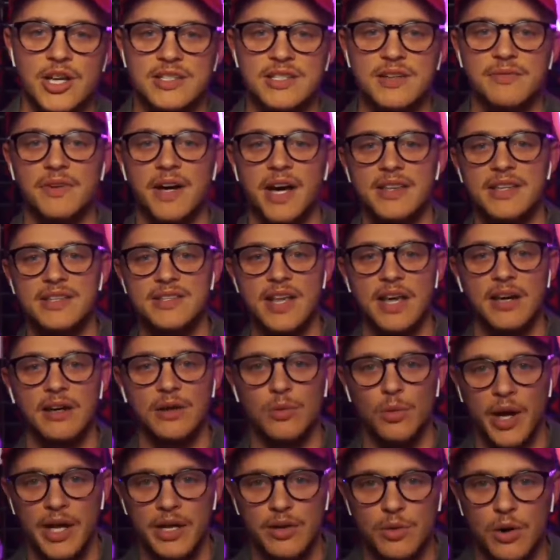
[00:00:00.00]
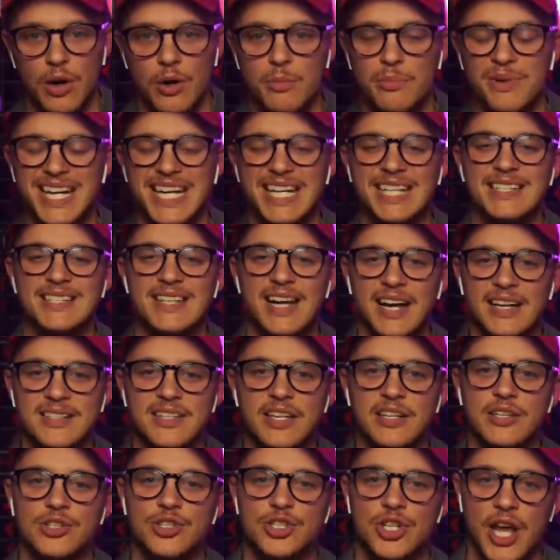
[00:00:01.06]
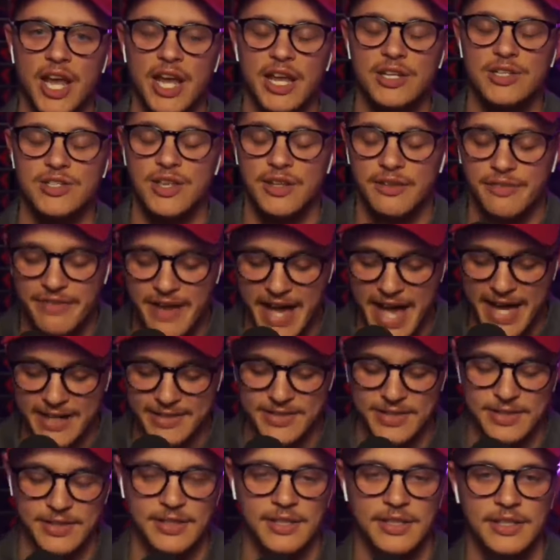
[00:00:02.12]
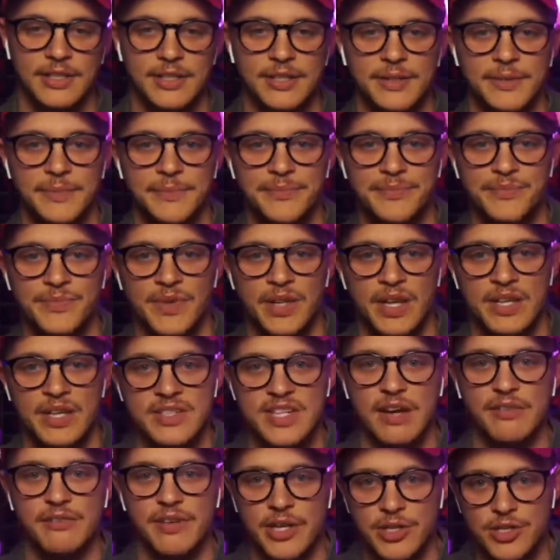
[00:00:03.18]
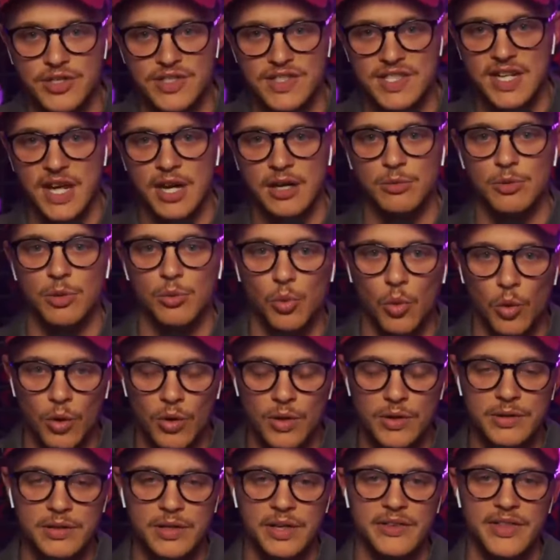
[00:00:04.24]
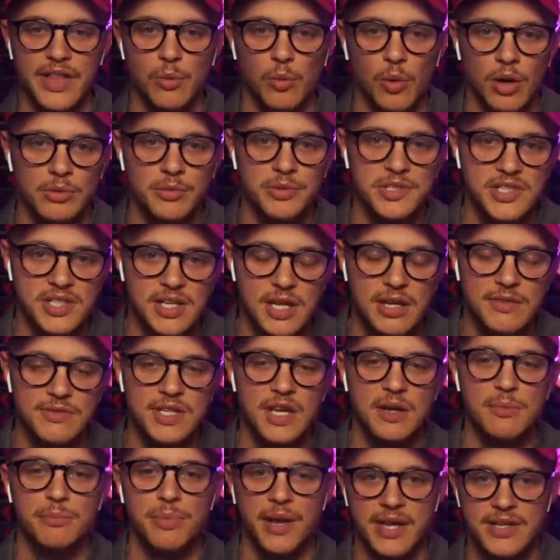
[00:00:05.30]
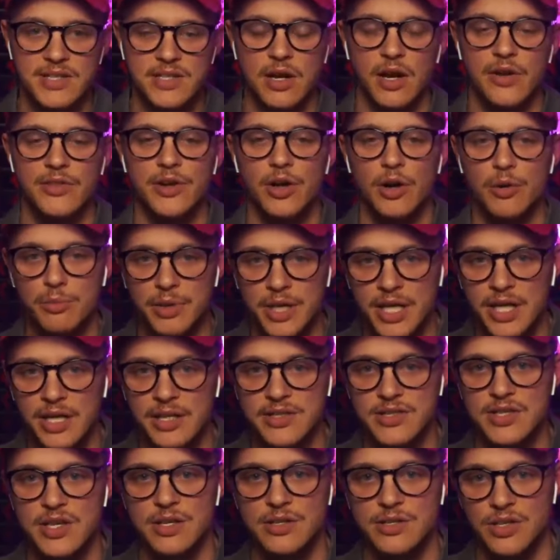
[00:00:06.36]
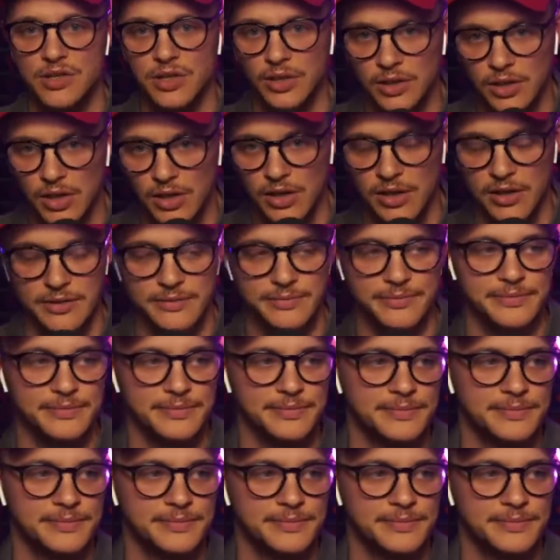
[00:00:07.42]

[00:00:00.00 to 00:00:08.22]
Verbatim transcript: and justify this Ellen White quote, but it doesn't change the facts. Salvation is not a reward that one receives based on their obedience to the law.